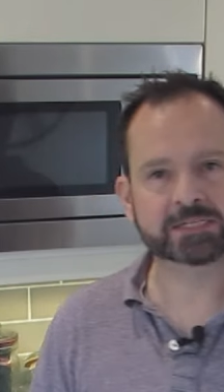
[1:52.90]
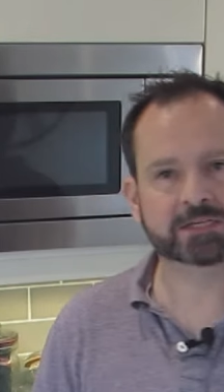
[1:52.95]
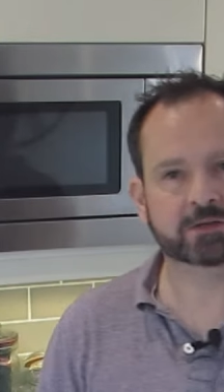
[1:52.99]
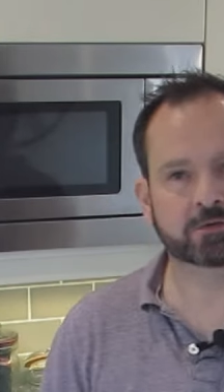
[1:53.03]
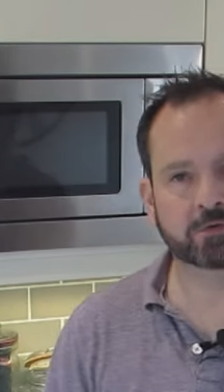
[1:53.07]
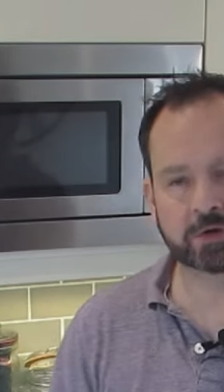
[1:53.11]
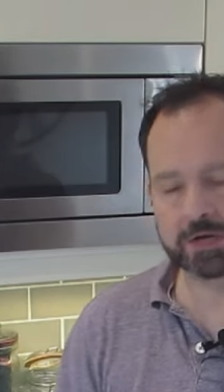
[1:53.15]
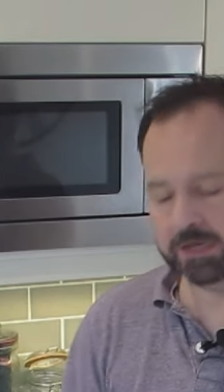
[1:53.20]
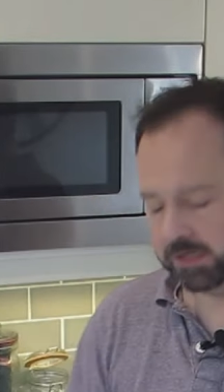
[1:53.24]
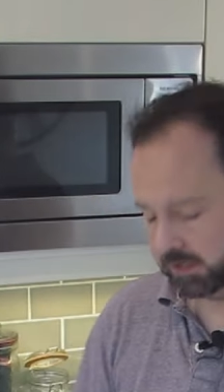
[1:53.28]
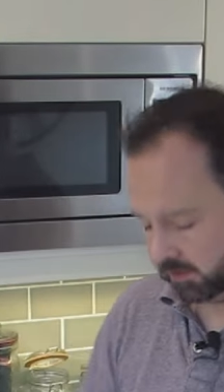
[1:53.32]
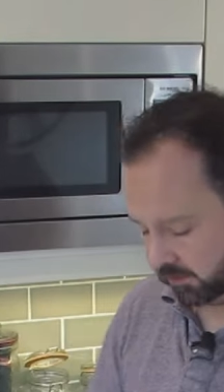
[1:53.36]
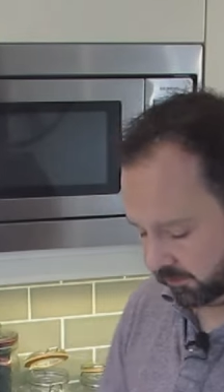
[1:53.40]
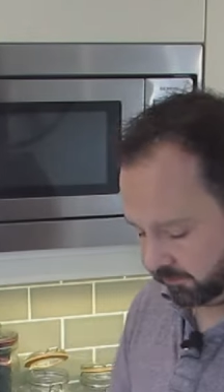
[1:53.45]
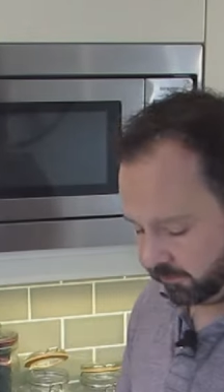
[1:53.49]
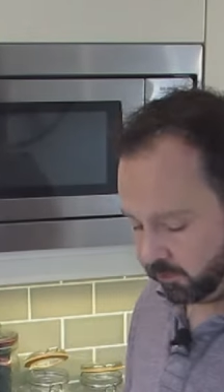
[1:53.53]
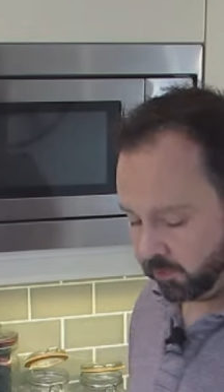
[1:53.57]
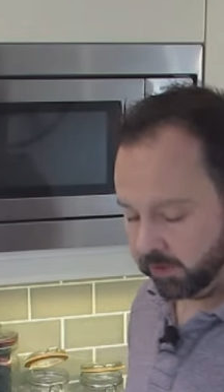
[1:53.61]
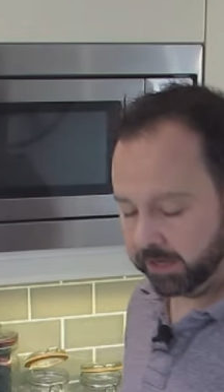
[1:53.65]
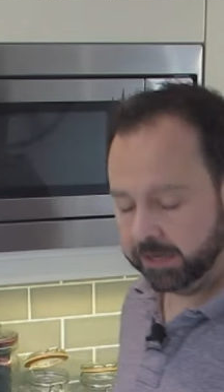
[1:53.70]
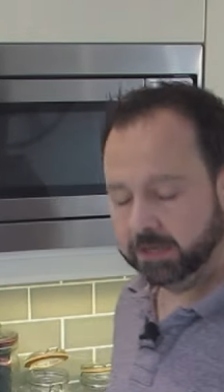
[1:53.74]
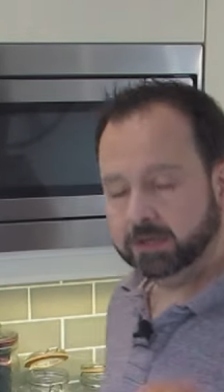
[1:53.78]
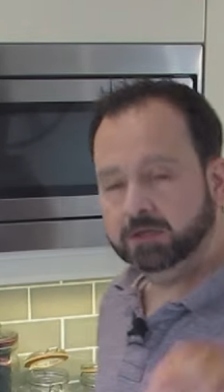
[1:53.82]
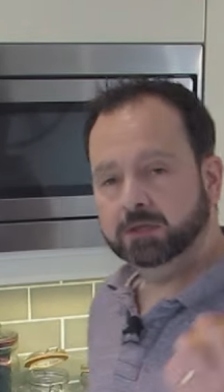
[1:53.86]
ingredients
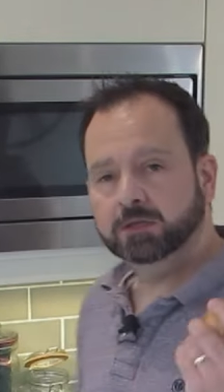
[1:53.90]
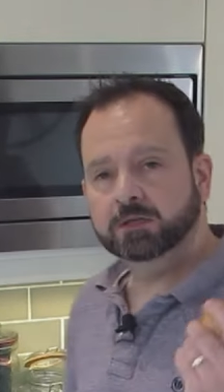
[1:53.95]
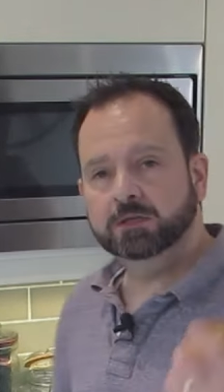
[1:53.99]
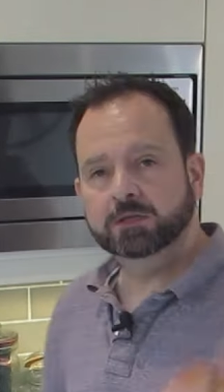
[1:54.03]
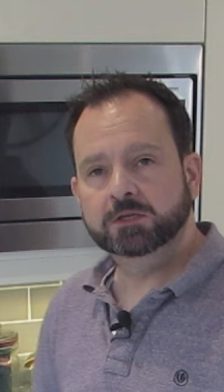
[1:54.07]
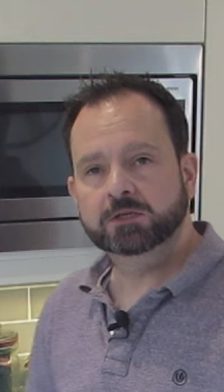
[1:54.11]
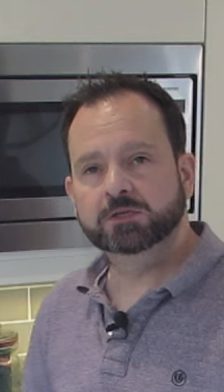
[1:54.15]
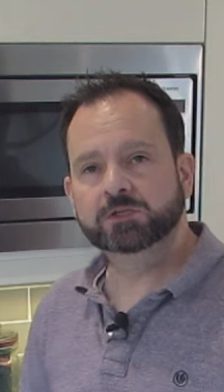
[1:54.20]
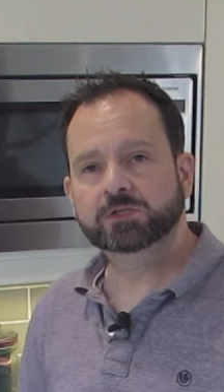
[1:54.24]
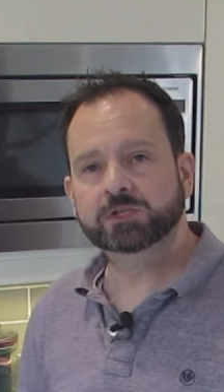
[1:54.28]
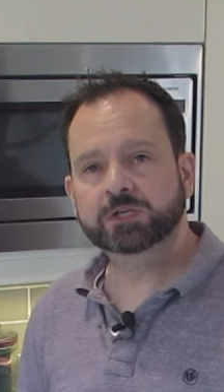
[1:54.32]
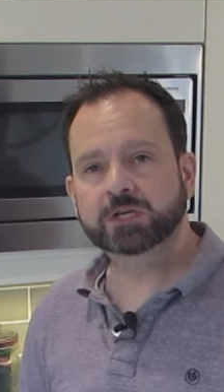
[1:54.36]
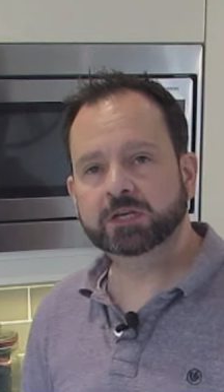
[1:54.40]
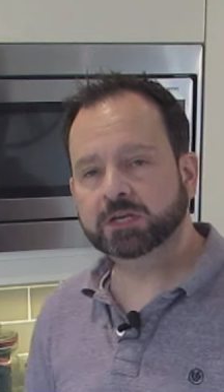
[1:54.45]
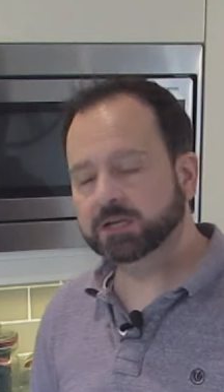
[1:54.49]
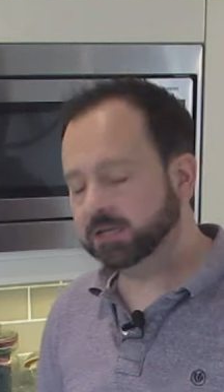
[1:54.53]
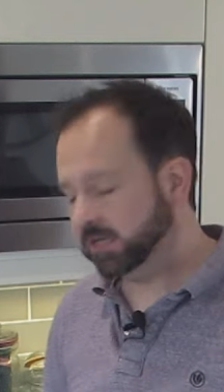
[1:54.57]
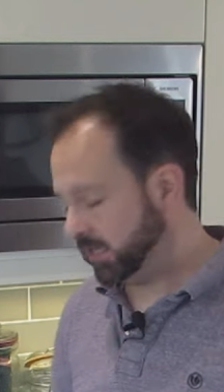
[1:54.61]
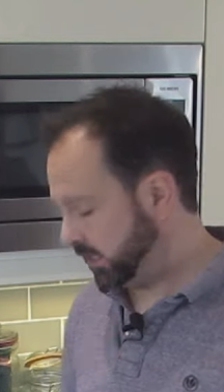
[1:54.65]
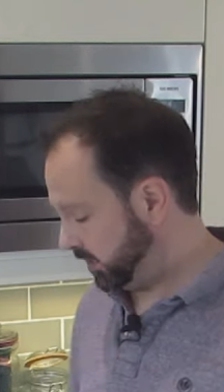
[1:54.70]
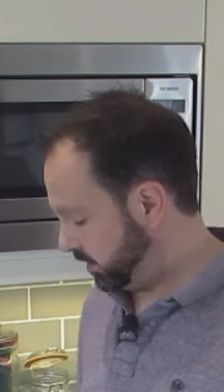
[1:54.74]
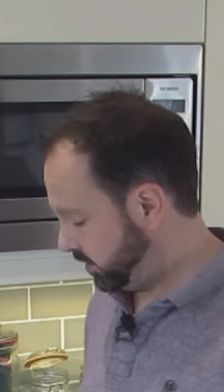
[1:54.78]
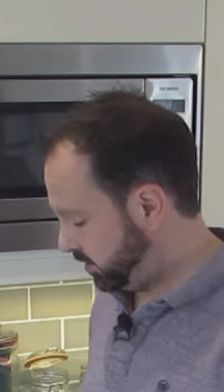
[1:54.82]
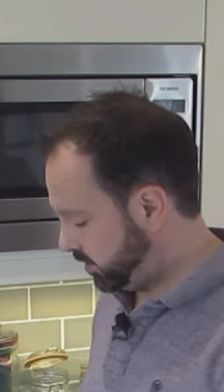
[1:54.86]
for it. So you're going to
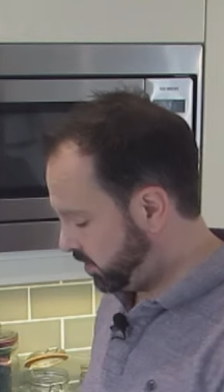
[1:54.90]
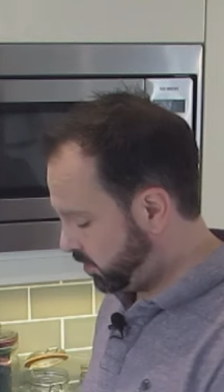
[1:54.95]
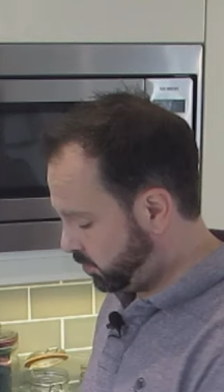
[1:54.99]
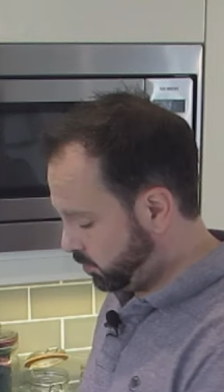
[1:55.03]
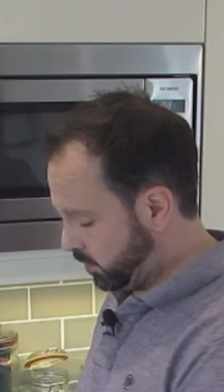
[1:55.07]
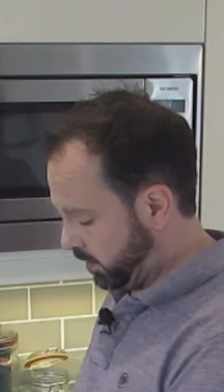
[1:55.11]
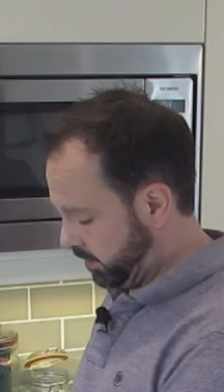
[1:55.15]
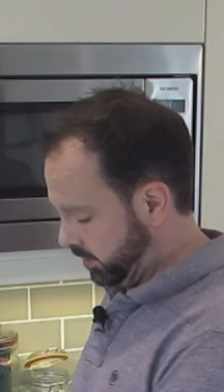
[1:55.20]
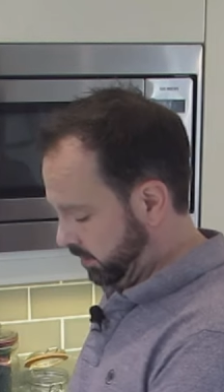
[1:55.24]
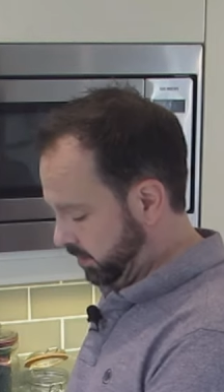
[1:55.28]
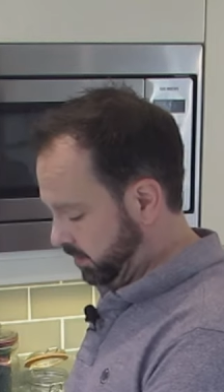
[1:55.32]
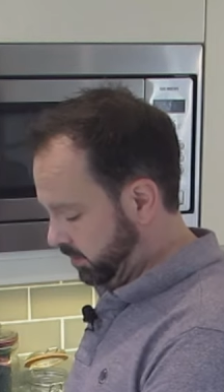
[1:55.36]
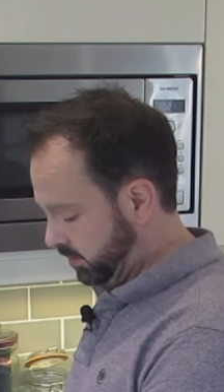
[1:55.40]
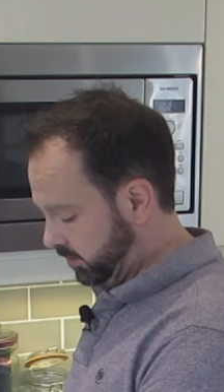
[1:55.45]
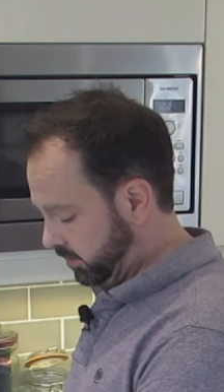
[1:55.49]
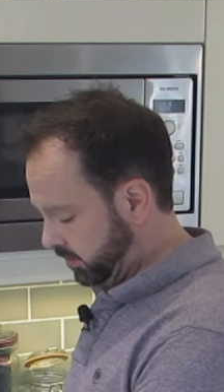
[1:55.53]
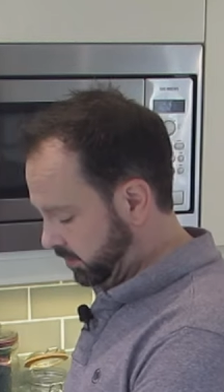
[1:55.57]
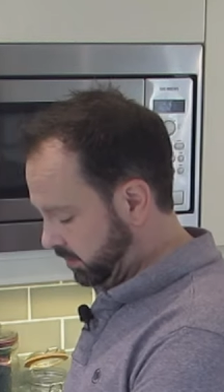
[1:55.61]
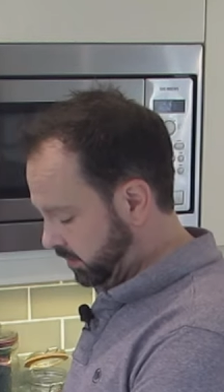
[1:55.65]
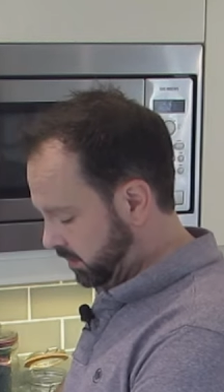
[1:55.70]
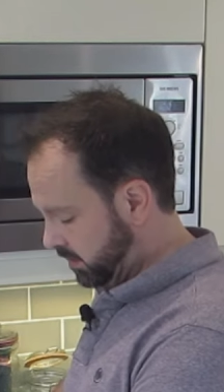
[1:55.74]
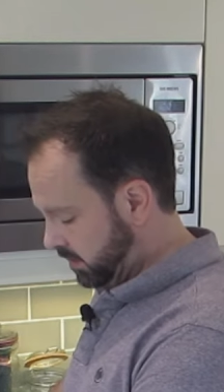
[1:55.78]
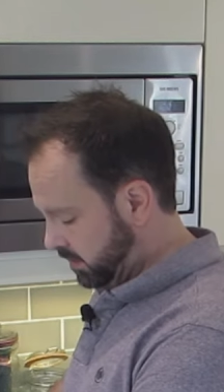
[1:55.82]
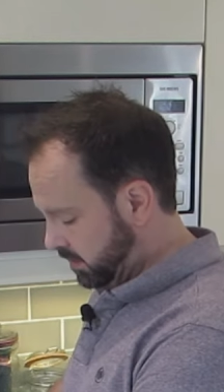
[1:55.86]
need 2
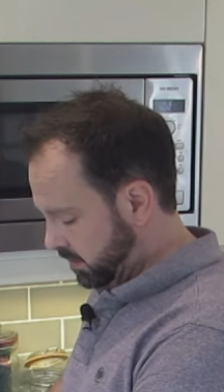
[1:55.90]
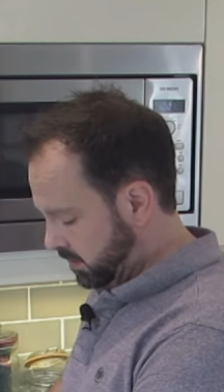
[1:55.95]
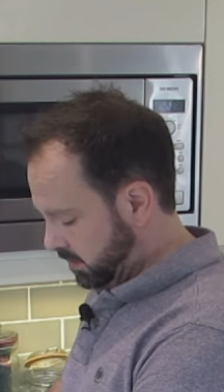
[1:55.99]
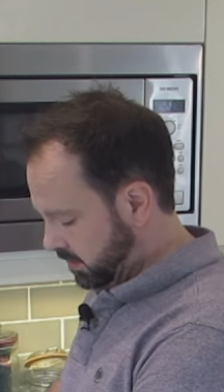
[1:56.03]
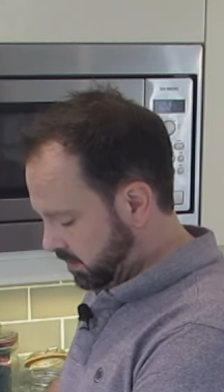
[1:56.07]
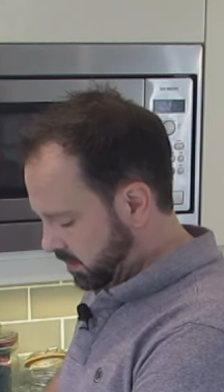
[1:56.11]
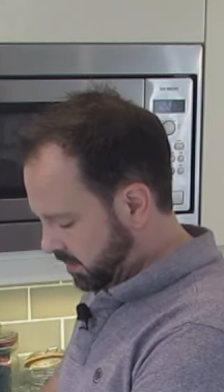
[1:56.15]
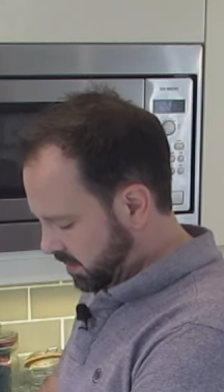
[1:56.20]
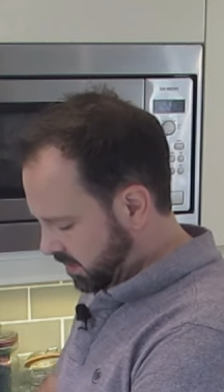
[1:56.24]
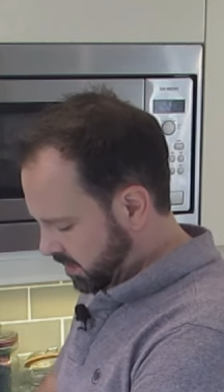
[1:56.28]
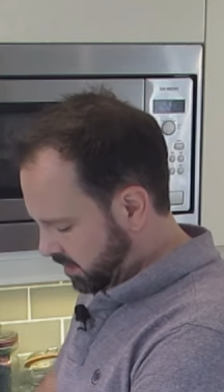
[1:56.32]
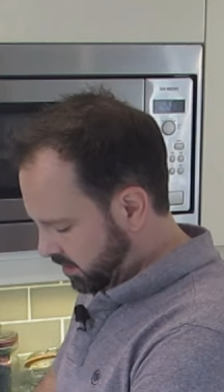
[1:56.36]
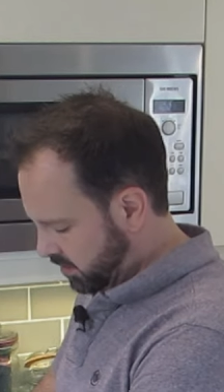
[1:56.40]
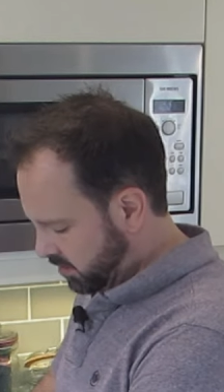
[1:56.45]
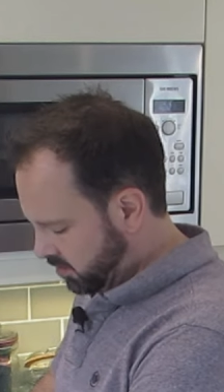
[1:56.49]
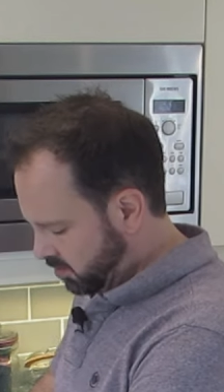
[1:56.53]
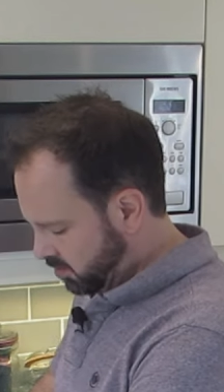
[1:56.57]
onions, and you're